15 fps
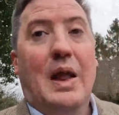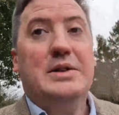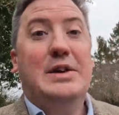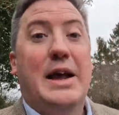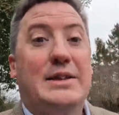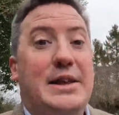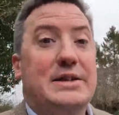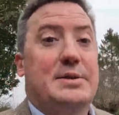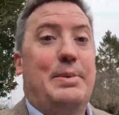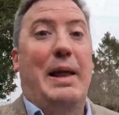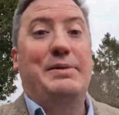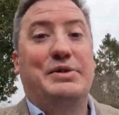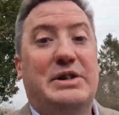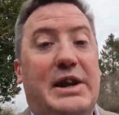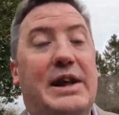yes, that's the plan
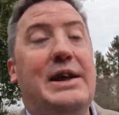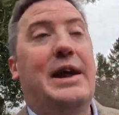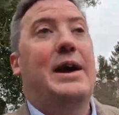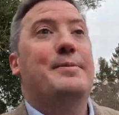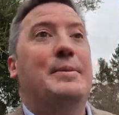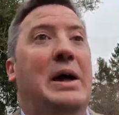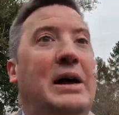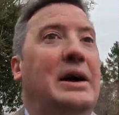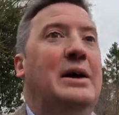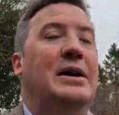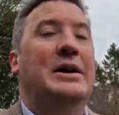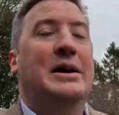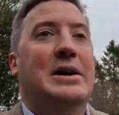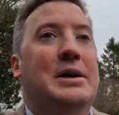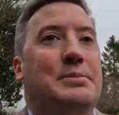for today.
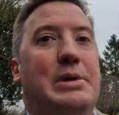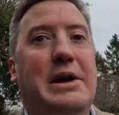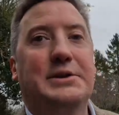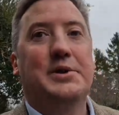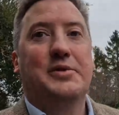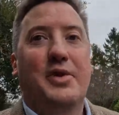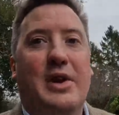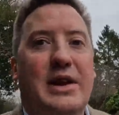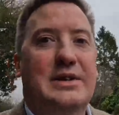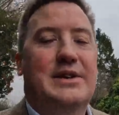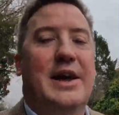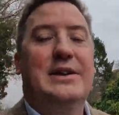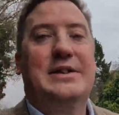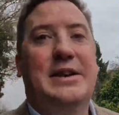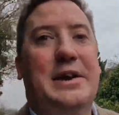Perhaps not very
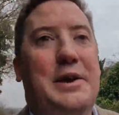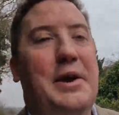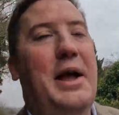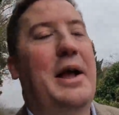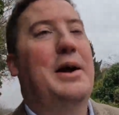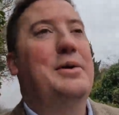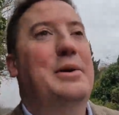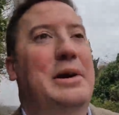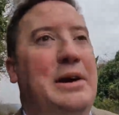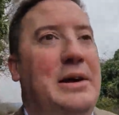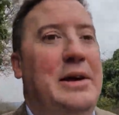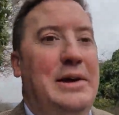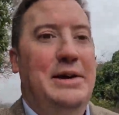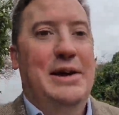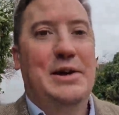exciting. I don't know how
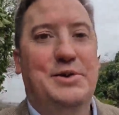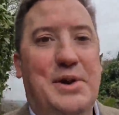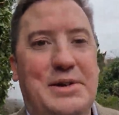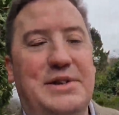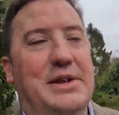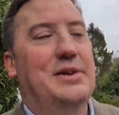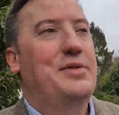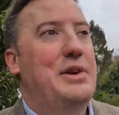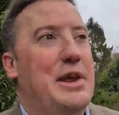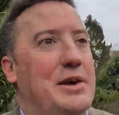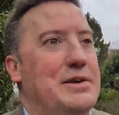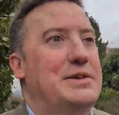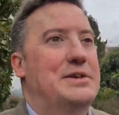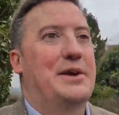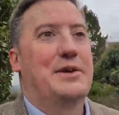interesting a video
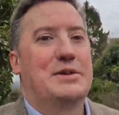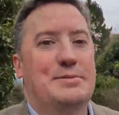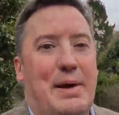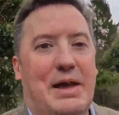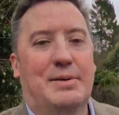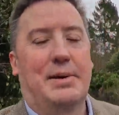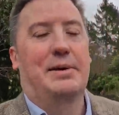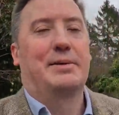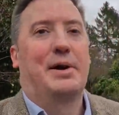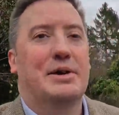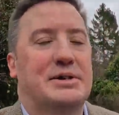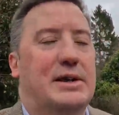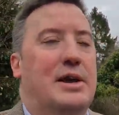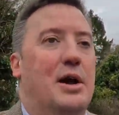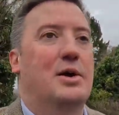this is going to make, but I'm going
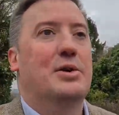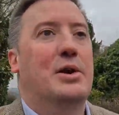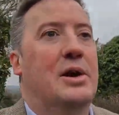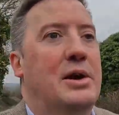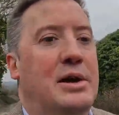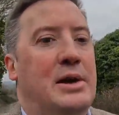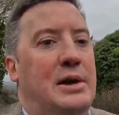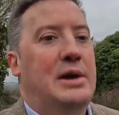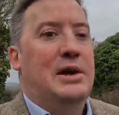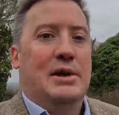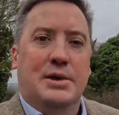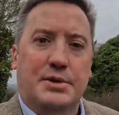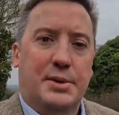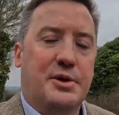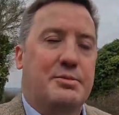to go
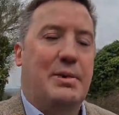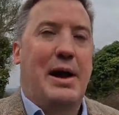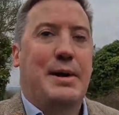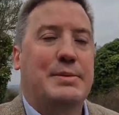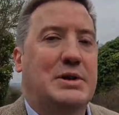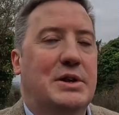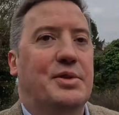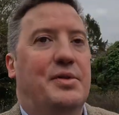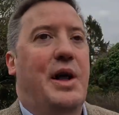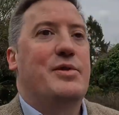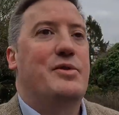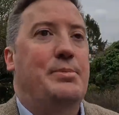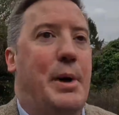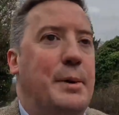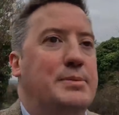to one of my absolute
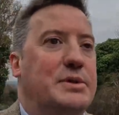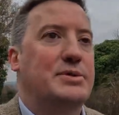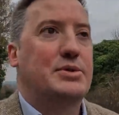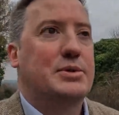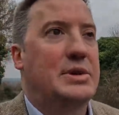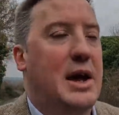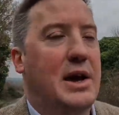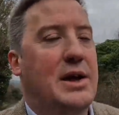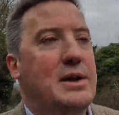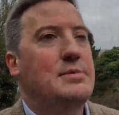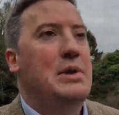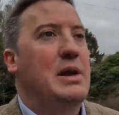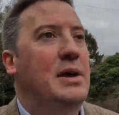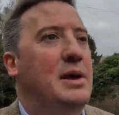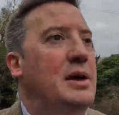favourite pubs of all
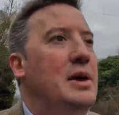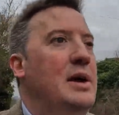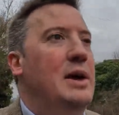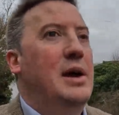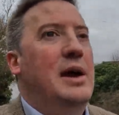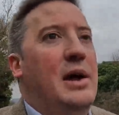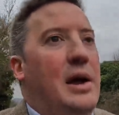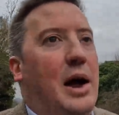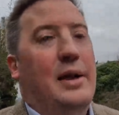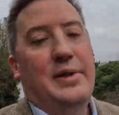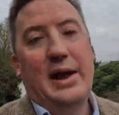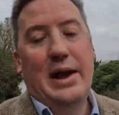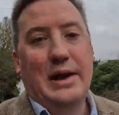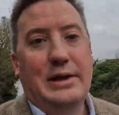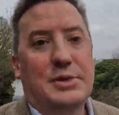time, and
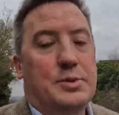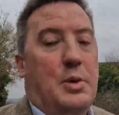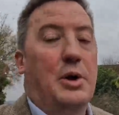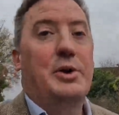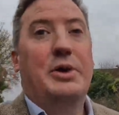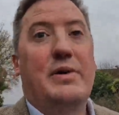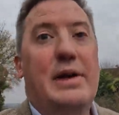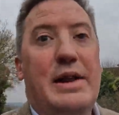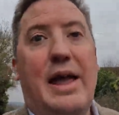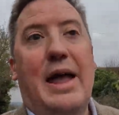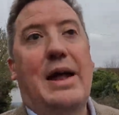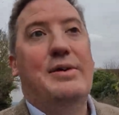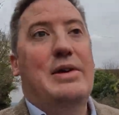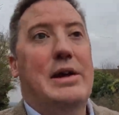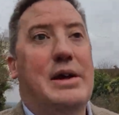then a little wander in the
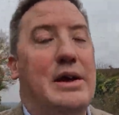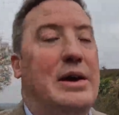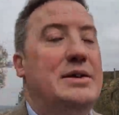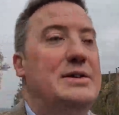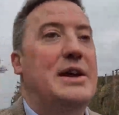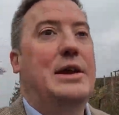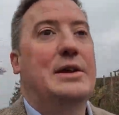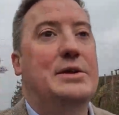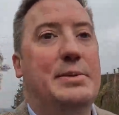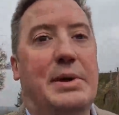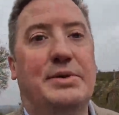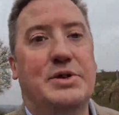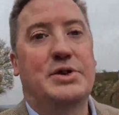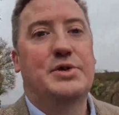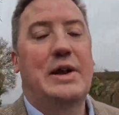area, see a little bit of
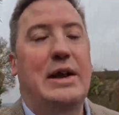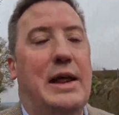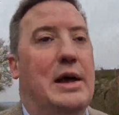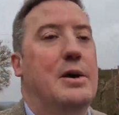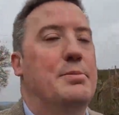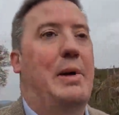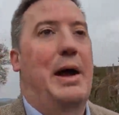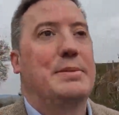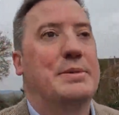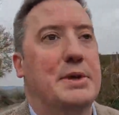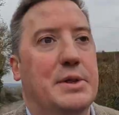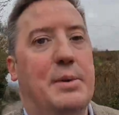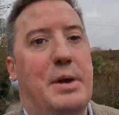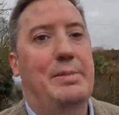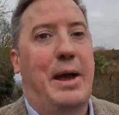Streatley Hill perhaps on
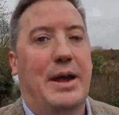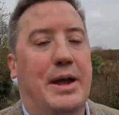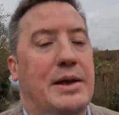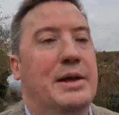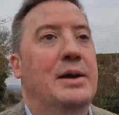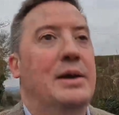the way back.